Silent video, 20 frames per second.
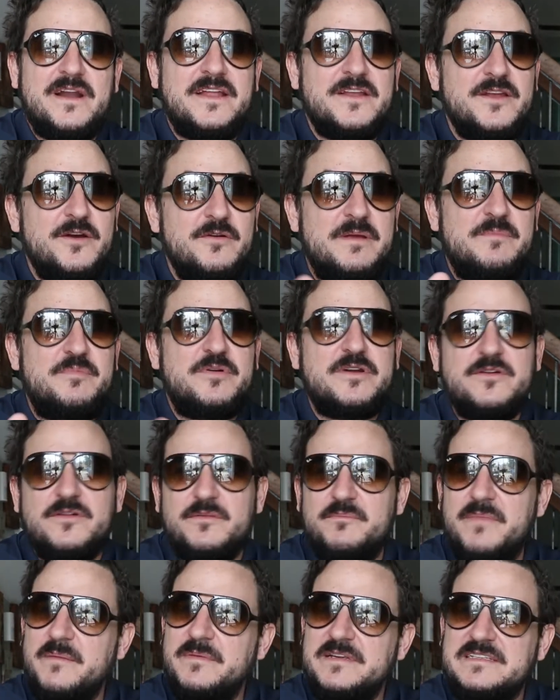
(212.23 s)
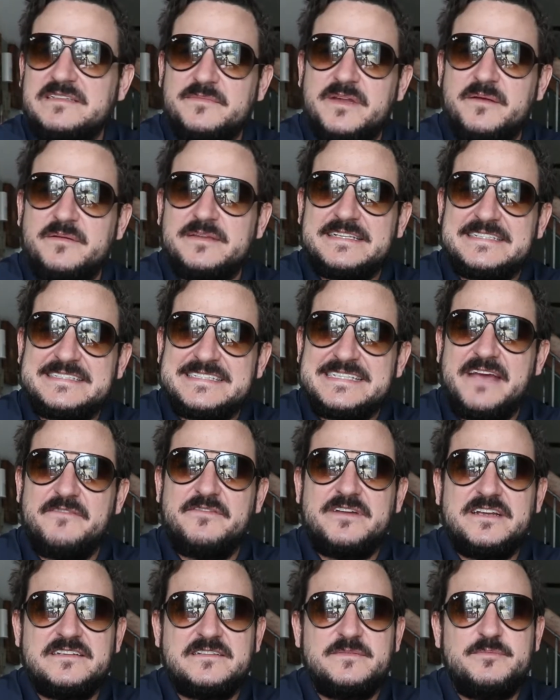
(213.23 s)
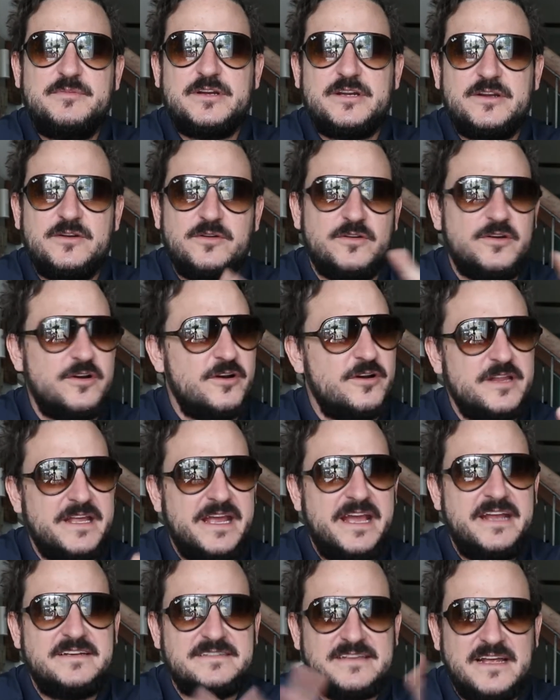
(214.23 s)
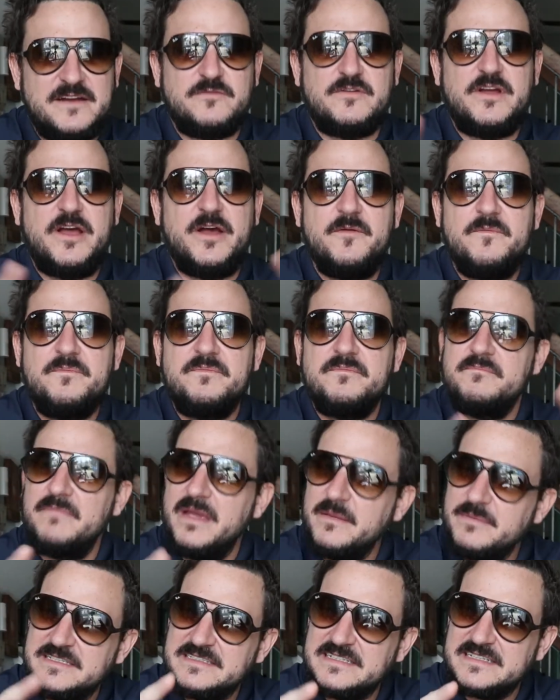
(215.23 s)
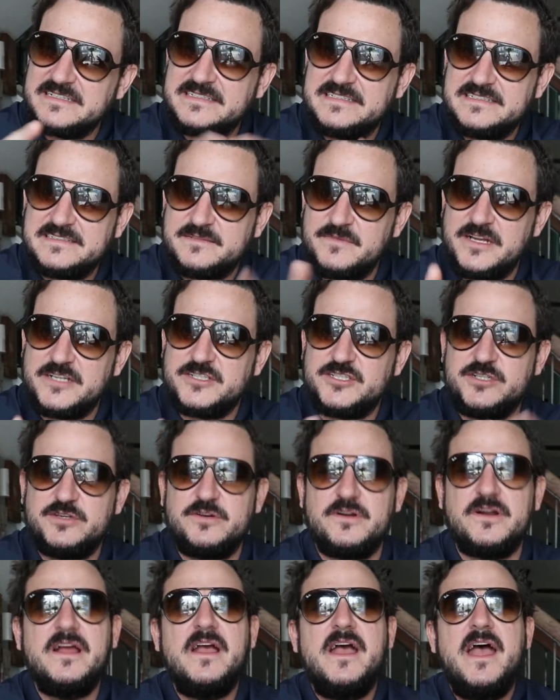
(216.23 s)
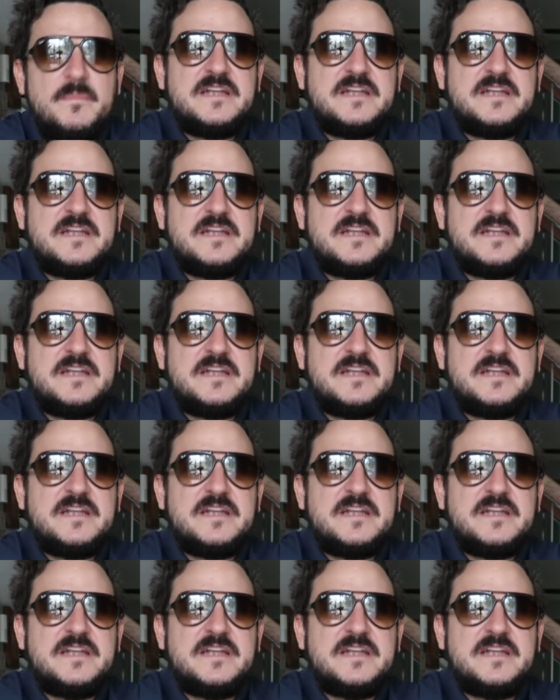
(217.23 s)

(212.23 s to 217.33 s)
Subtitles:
I know he put it on maybe sometime in the 70s, he put it on, early 80s, I don't know. Maybe 60s, I'm not sure.